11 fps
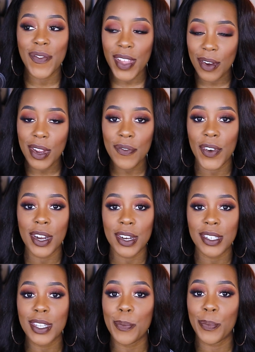very
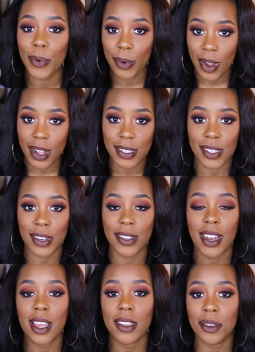first bronzer
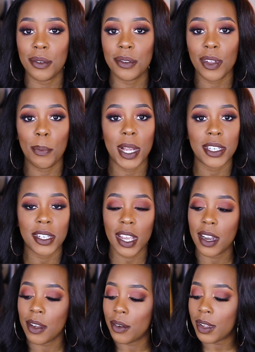that I used on my
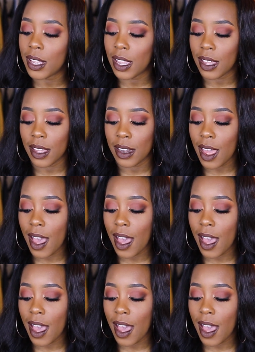channel and